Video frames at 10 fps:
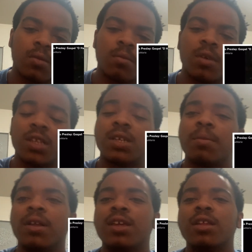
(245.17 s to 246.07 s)
Man,
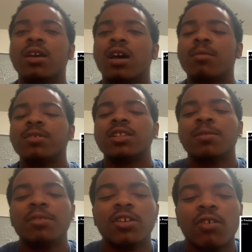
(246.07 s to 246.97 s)
somebody in the comments let
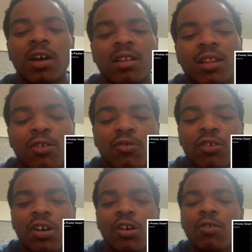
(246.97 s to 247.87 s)
me know how long
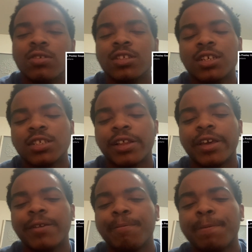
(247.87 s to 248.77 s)
ago is this,
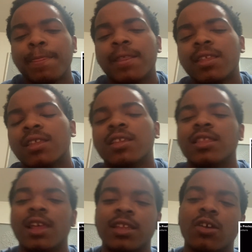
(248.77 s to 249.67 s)
like,
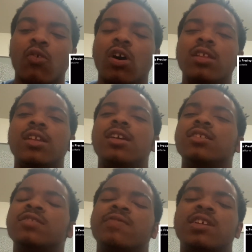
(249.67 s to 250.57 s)
like the quality of
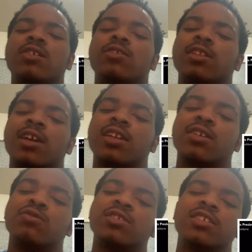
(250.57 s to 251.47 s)
this video like it
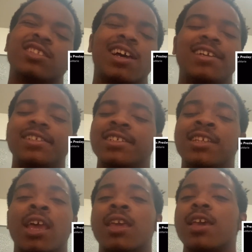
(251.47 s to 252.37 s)
was like
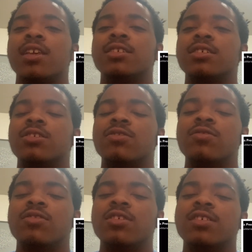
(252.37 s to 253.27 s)
decades ago.
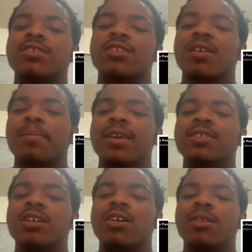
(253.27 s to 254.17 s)
So yeah, make
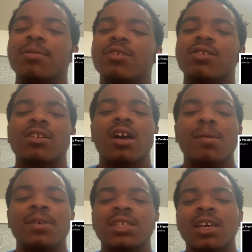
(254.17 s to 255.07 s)
sure y'all let me know in the
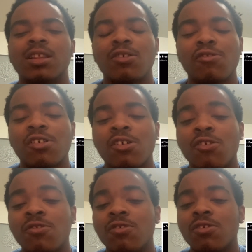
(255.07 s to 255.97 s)
comments how long
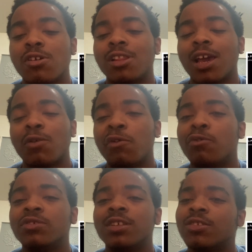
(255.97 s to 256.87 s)
ago, like when
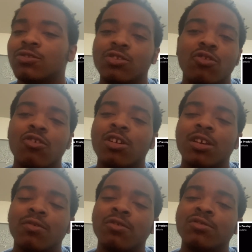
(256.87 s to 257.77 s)
was this recorded,
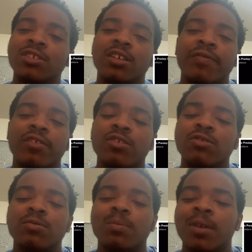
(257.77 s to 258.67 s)
when was this filmed.